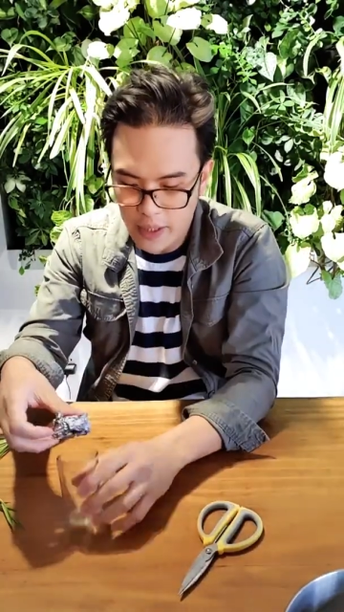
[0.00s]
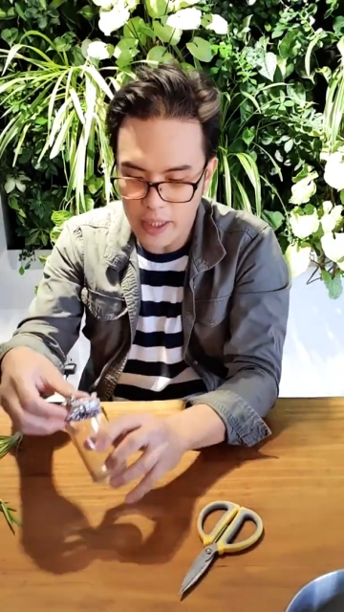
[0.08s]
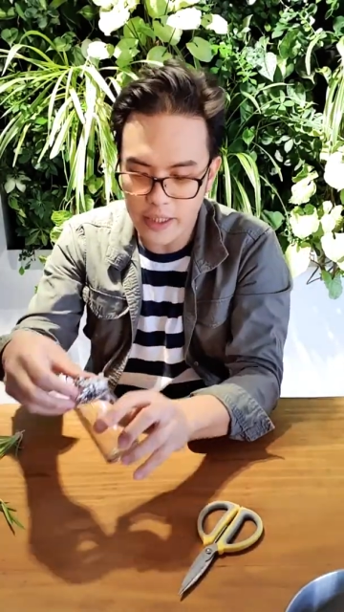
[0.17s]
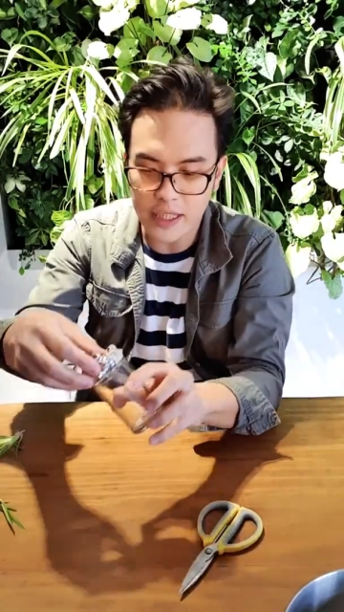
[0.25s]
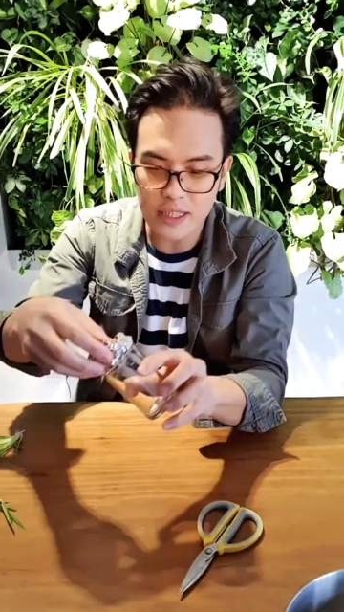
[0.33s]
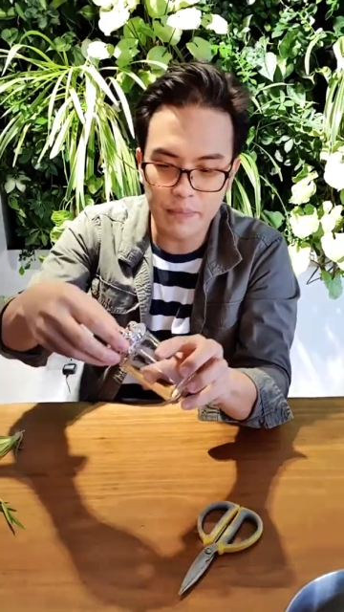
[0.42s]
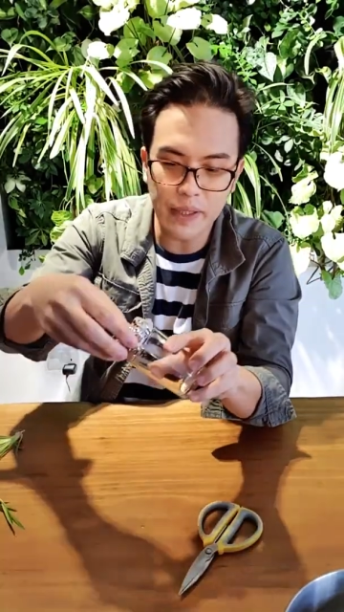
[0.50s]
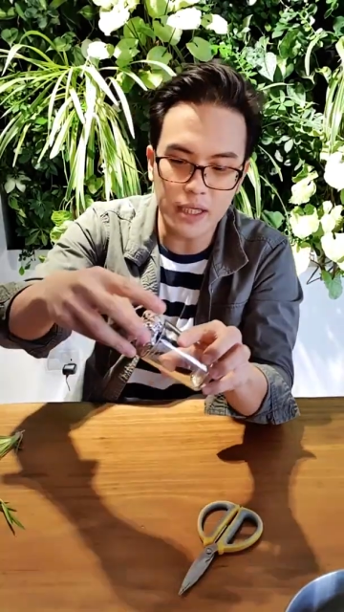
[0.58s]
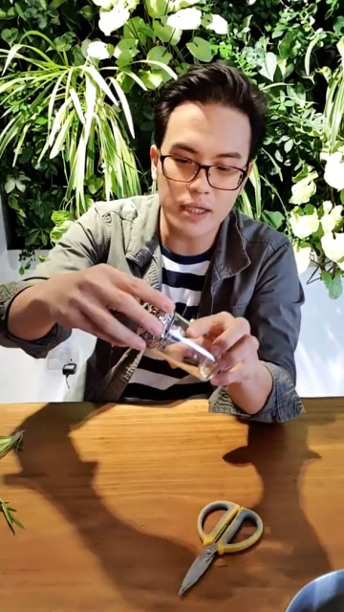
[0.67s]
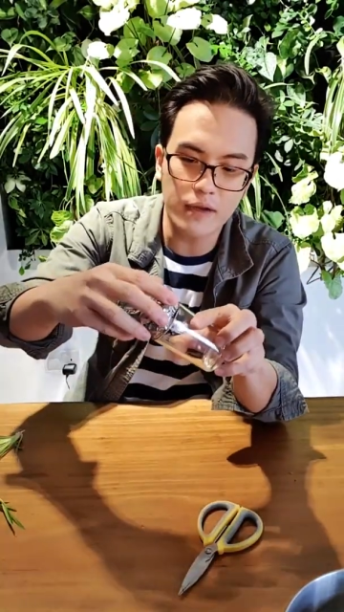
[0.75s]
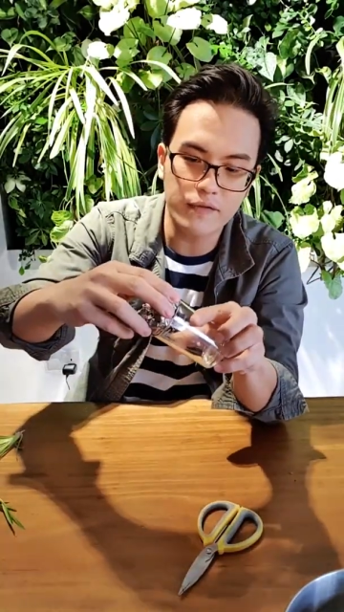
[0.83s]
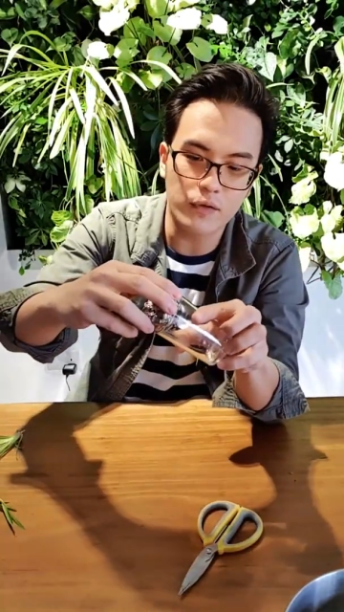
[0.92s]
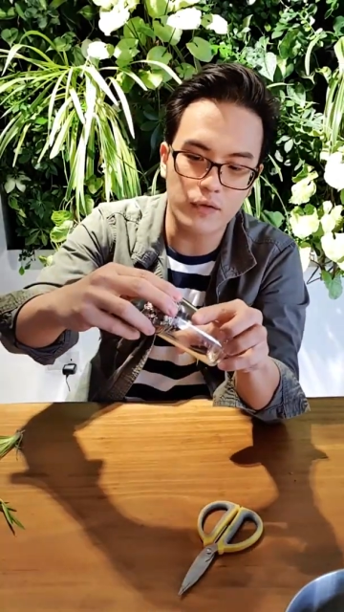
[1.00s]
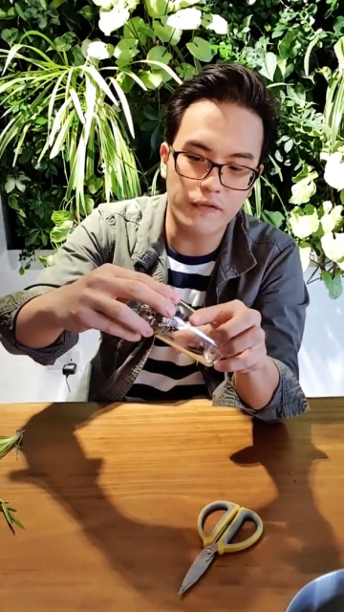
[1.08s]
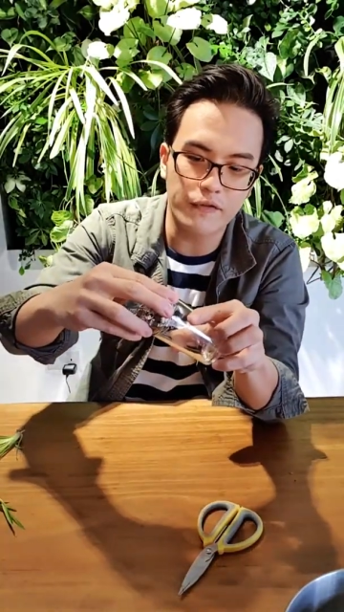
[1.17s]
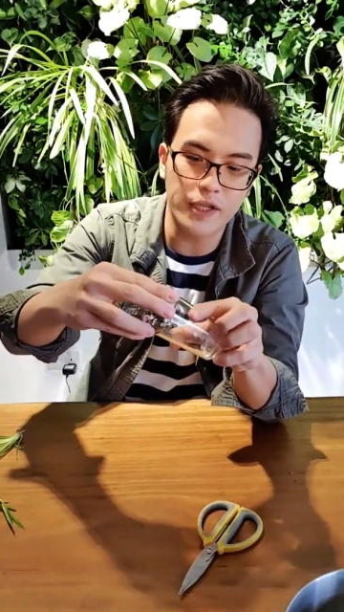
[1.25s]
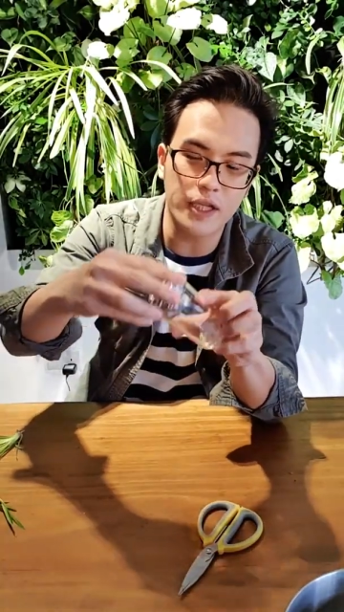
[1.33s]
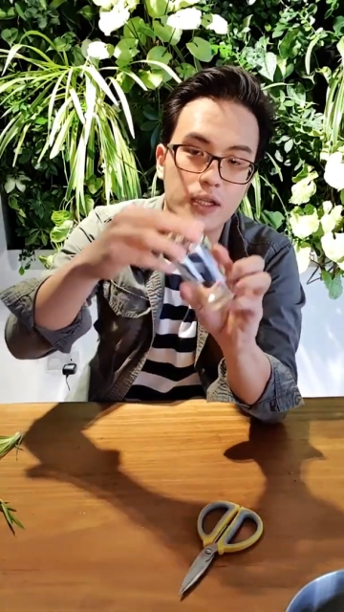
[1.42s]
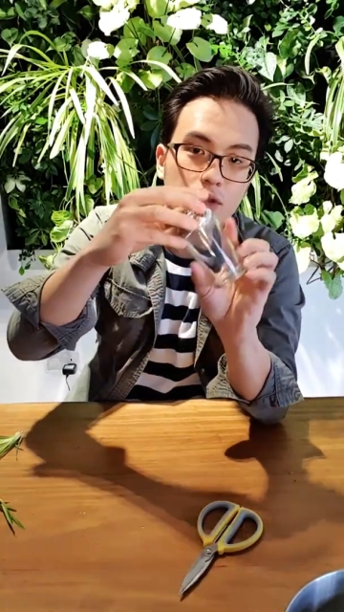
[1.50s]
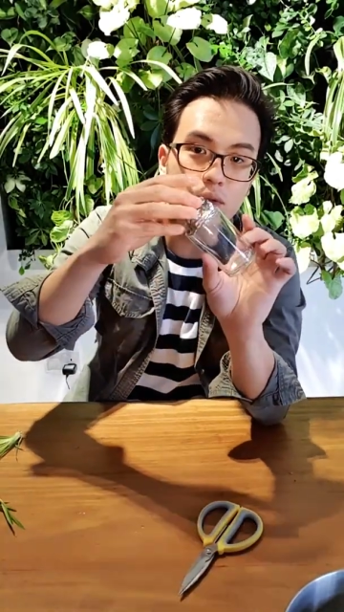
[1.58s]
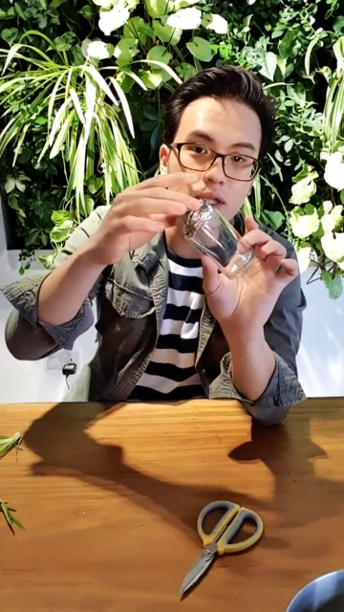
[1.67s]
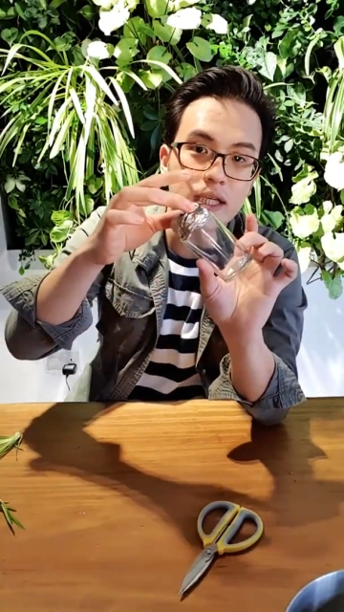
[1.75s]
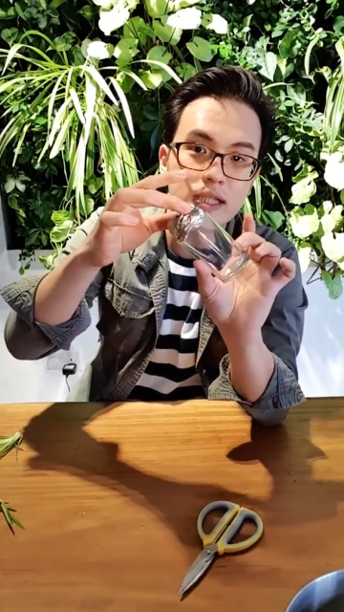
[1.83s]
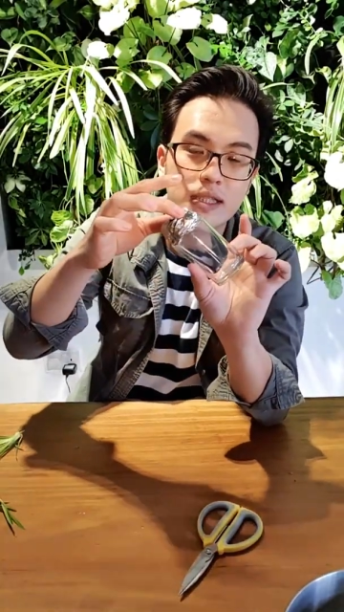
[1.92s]
and that's big enough to fit into
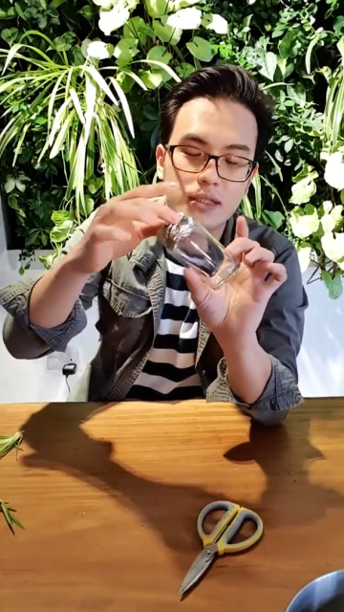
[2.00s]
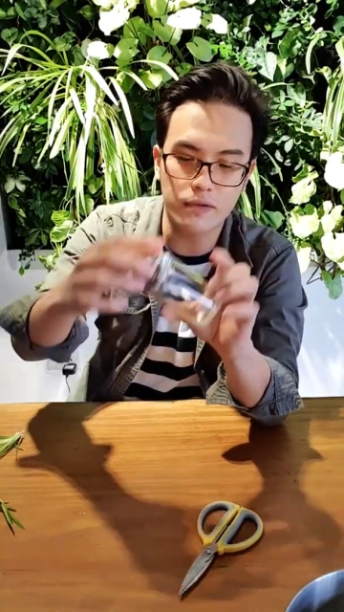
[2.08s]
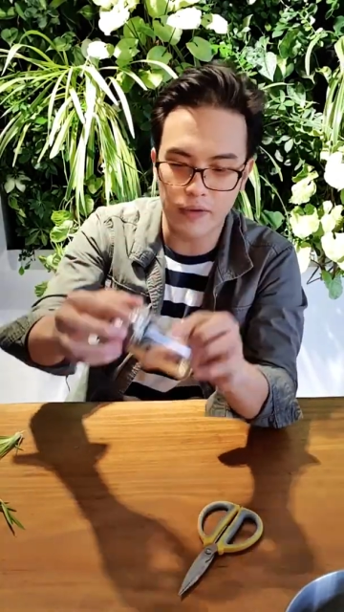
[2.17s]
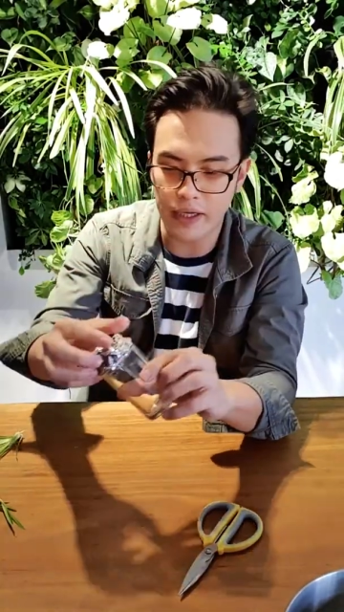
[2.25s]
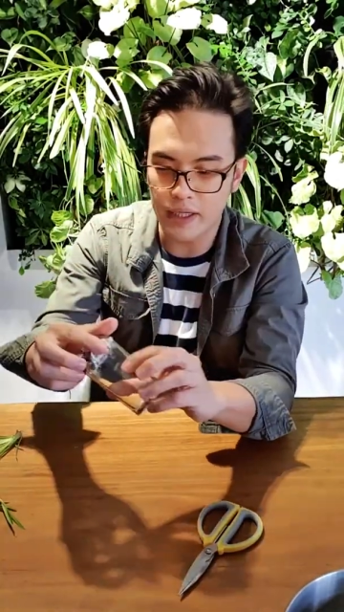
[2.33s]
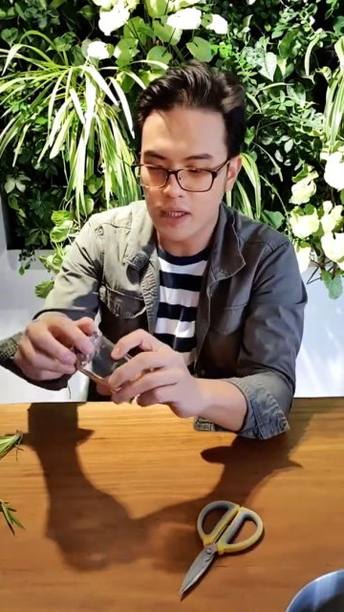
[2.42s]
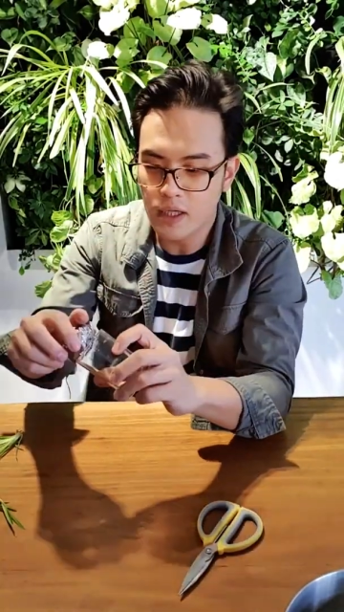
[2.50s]
this, right?